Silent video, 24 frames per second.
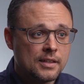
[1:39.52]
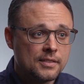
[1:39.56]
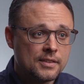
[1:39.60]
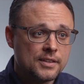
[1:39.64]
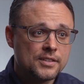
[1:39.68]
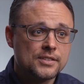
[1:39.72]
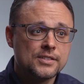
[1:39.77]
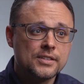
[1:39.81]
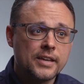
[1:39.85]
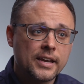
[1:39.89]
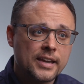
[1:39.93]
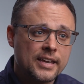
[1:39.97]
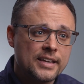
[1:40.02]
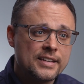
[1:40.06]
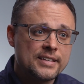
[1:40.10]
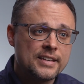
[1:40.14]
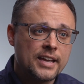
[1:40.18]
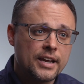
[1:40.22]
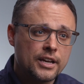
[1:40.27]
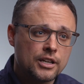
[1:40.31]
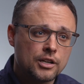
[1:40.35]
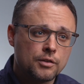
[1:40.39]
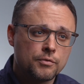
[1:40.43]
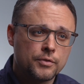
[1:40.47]
The second
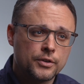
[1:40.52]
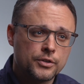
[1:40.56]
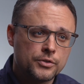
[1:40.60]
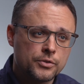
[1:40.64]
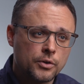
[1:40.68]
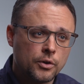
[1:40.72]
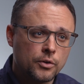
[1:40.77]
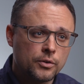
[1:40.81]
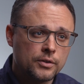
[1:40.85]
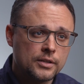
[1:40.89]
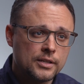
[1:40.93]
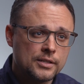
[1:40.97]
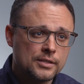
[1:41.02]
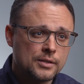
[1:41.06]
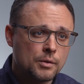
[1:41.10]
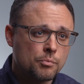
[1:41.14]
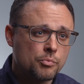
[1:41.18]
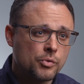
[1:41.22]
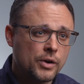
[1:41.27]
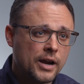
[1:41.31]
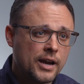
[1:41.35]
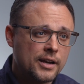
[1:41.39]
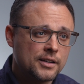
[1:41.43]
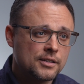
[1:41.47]
negative result is the
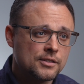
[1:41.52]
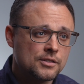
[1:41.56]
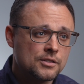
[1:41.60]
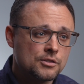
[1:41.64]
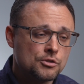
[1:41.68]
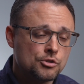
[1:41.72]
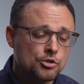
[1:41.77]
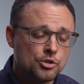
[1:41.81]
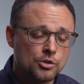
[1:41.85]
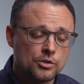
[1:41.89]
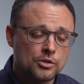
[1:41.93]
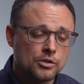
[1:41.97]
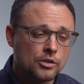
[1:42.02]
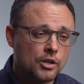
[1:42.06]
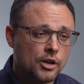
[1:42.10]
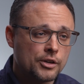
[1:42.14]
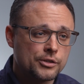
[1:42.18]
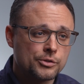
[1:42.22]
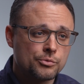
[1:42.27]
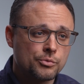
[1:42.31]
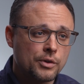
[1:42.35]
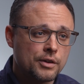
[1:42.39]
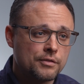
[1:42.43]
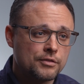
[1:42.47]
practice just
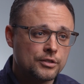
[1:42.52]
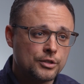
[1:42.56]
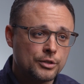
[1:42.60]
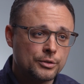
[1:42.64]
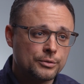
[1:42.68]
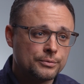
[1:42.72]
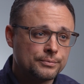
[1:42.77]
lost revenue.